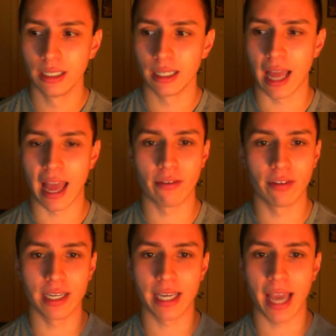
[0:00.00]

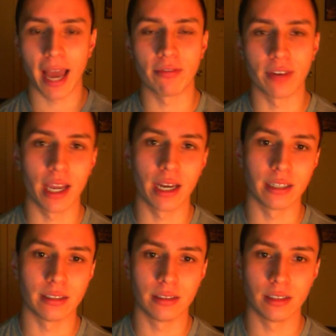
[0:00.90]
heavily caffeinated,
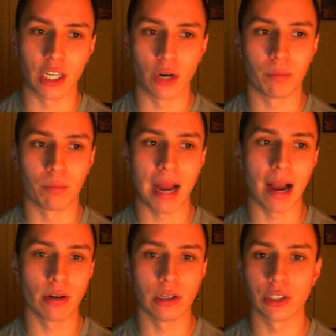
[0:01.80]

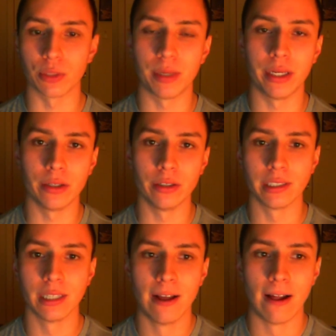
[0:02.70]
powders or pills
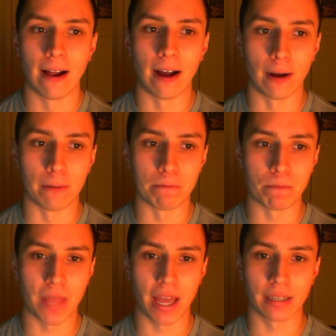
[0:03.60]

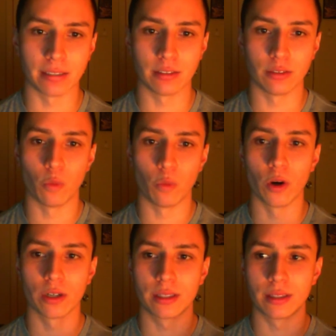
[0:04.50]
that
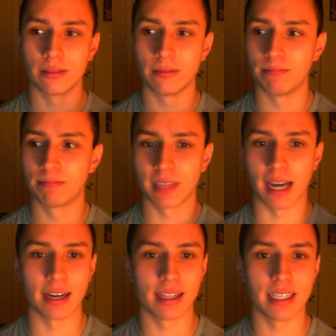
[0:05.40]
work
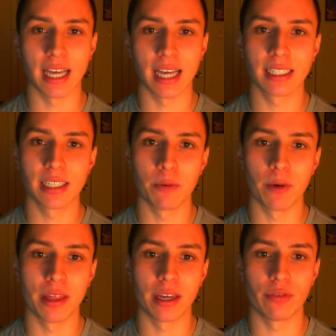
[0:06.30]
kind of the exact same
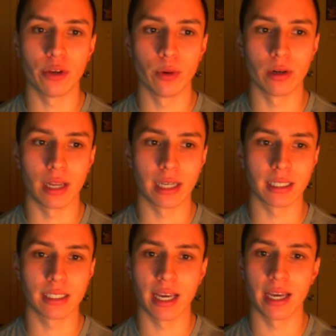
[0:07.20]
way that if you were to, like,
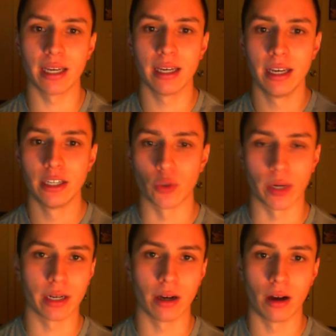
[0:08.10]
say,
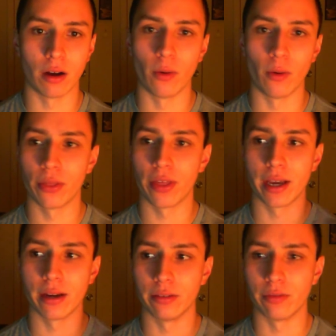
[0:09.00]
drink a whole
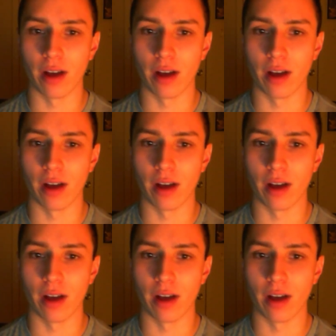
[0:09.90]
thing of